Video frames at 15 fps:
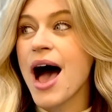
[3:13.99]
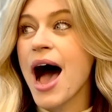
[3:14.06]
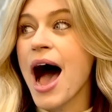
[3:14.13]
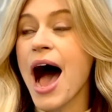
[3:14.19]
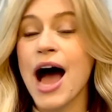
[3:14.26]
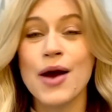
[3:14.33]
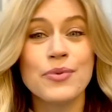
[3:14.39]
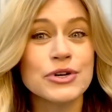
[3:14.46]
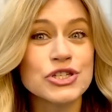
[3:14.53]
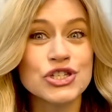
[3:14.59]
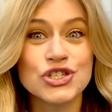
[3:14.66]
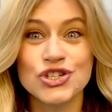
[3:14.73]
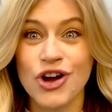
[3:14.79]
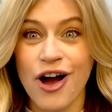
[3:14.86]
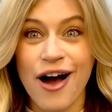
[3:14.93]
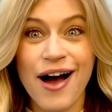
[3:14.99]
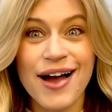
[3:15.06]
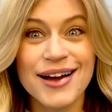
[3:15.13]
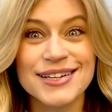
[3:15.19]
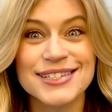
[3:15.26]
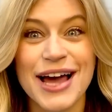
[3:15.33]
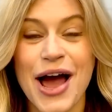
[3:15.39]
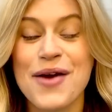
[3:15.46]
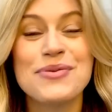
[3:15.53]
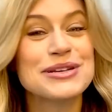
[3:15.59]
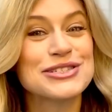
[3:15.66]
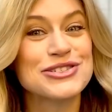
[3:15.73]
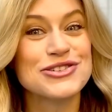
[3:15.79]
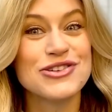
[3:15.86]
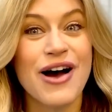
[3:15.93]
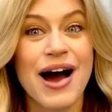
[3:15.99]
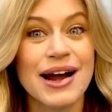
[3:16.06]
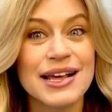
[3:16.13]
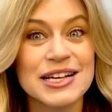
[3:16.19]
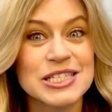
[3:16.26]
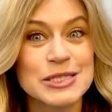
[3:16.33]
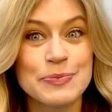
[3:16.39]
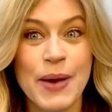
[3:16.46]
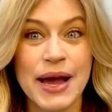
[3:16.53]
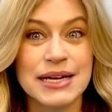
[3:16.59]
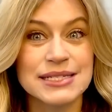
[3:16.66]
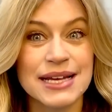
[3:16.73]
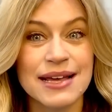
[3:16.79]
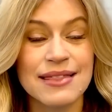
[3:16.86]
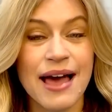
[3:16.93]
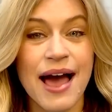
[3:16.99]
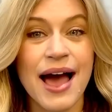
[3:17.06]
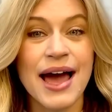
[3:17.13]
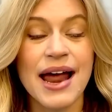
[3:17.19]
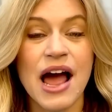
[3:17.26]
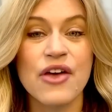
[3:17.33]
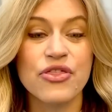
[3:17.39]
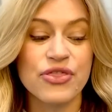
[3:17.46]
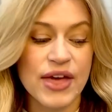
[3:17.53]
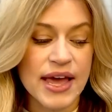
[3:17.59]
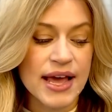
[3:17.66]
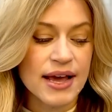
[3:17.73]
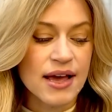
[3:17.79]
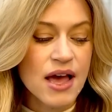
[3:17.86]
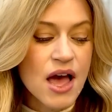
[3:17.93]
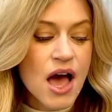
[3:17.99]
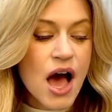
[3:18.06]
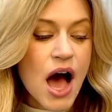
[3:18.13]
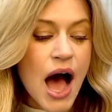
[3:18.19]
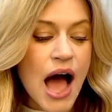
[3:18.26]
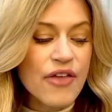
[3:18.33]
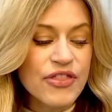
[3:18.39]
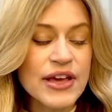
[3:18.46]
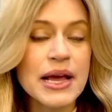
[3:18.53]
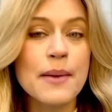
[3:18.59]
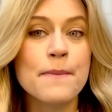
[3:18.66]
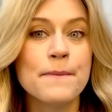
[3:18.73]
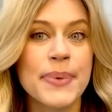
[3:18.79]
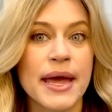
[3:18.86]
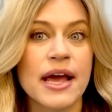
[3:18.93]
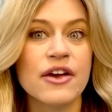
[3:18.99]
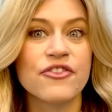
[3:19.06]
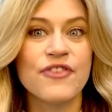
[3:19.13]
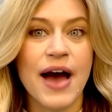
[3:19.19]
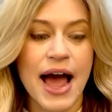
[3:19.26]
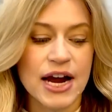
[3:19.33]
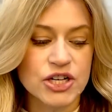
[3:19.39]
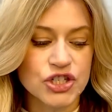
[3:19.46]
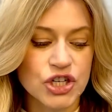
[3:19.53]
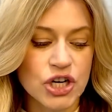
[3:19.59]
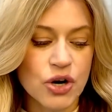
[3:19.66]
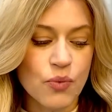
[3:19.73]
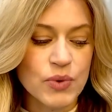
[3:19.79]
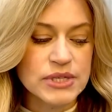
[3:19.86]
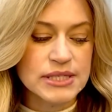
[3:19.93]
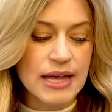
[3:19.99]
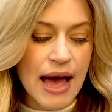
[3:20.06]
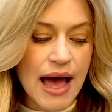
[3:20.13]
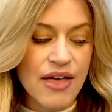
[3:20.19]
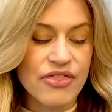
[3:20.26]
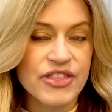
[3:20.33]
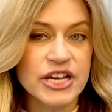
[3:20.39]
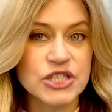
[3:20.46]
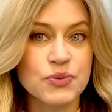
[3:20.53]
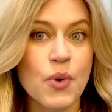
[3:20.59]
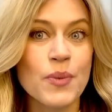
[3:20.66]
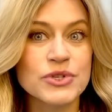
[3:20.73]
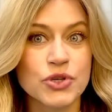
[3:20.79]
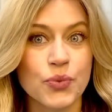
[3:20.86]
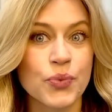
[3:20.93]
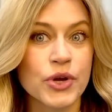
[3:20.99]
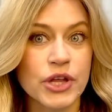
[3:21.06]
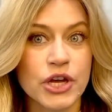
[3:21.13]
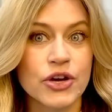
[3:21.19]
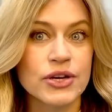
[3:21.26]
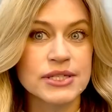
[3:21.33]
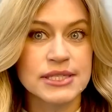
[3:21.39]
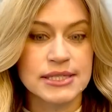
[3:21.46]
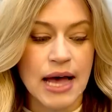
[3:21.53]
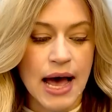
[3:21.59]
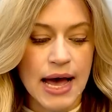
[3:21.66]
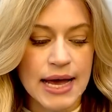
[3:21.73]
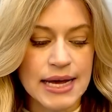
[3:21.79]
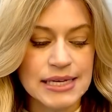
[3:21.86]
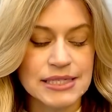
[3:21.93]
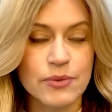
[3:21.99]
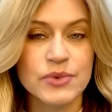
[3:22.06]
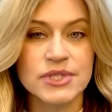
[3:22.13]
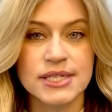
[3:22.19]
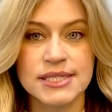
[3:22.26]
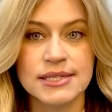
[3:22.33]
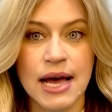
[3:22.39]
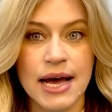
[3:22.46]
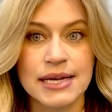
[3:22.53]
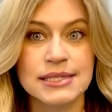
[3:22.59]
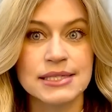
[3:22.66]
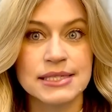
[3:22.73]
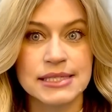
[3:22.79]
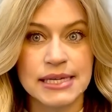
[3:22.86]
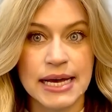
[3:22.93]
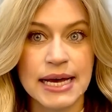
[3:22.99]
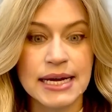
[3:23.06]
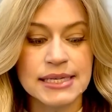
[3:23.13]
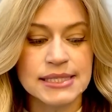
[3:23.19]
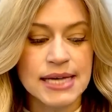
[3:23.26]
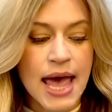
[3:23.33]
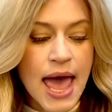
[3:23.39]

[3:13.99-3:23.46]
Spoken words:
I was shocked. I was not expecting that. I think a big factor was that this one was a really good size. It was a size 6.